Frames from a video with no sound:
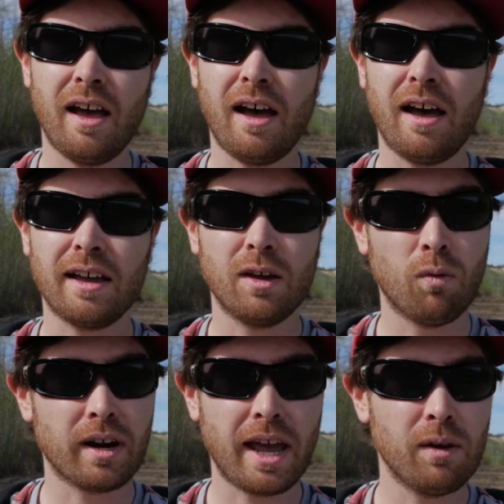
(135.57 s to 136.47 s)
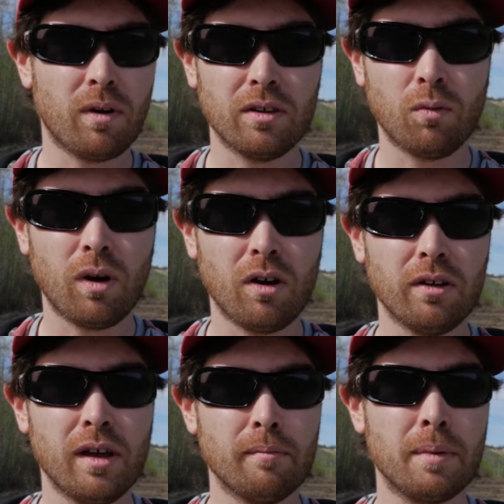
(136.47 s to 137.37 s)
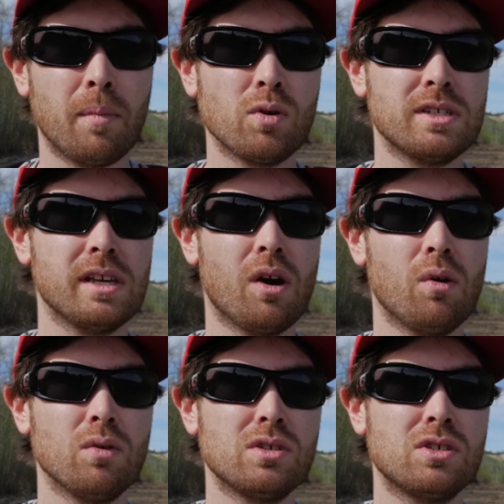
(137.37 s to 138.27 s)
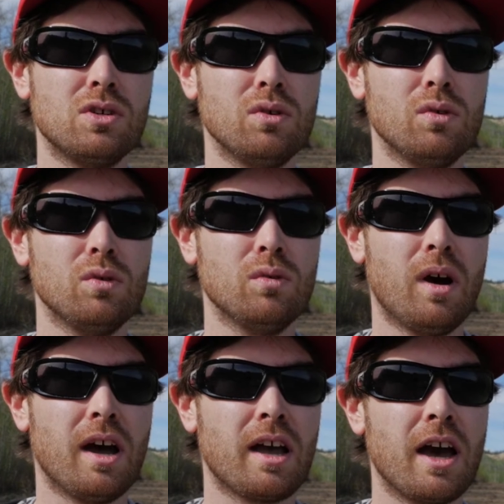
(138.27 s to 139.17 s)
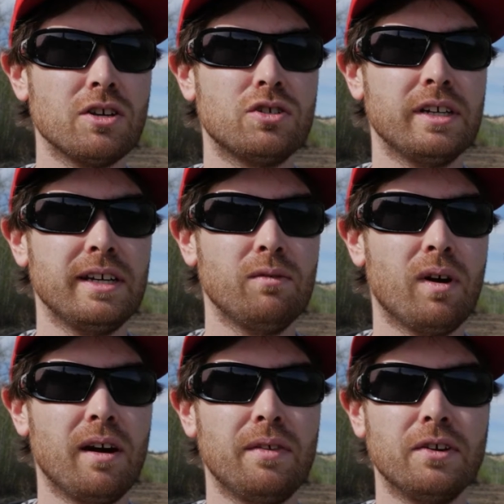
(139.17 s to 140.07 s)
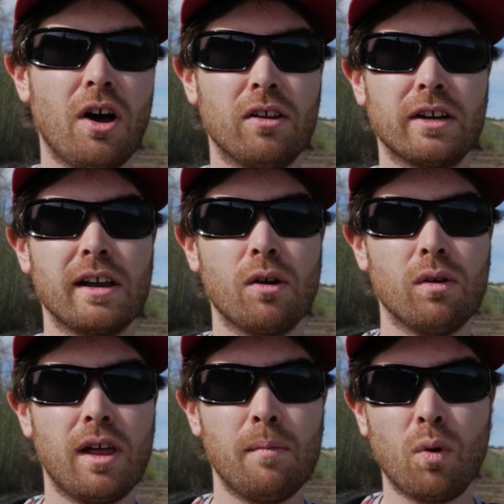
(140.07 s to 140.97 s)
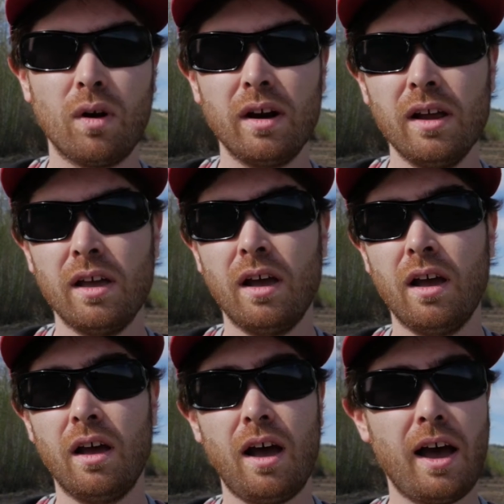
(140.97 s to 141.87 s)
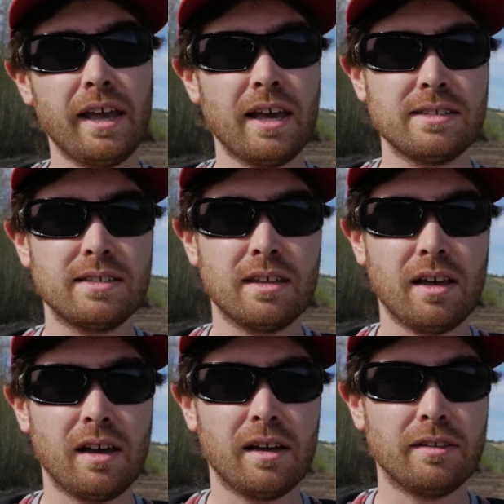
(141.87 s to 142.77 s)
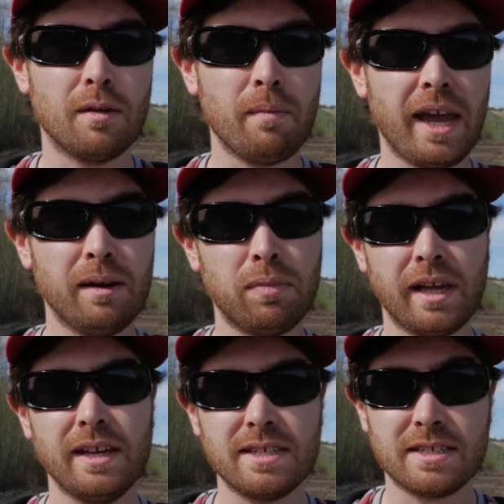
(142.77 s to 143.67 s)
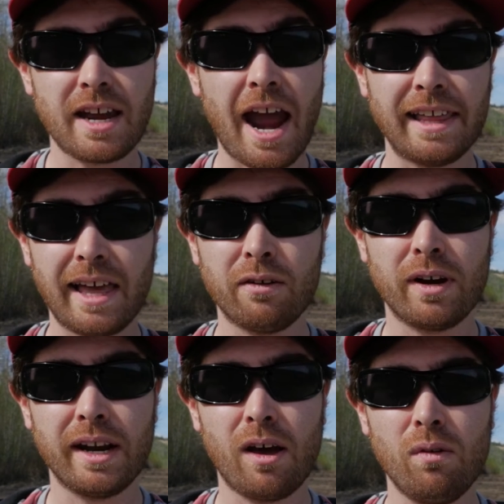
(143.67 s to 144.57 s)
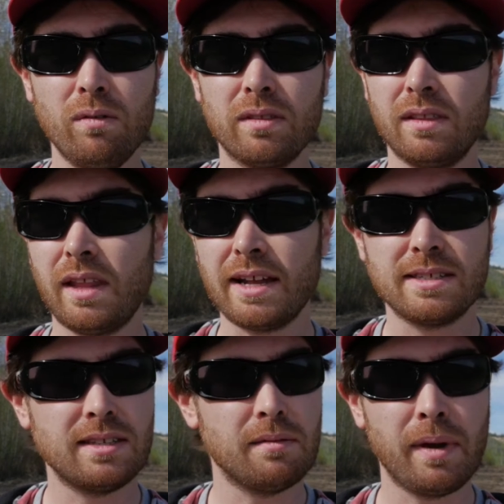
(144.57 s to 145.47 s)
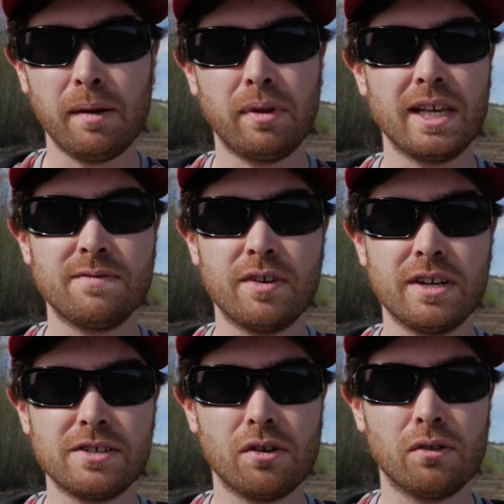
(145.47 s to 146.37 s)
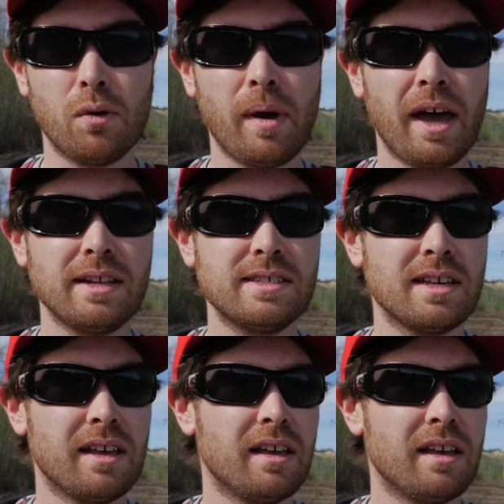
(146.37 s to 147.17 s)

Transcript: can work anywhere in the world, but mostly goes to a country where their dollar can go a lot more. I guess the main place is Thailand right now. That's the main place for digital nomads.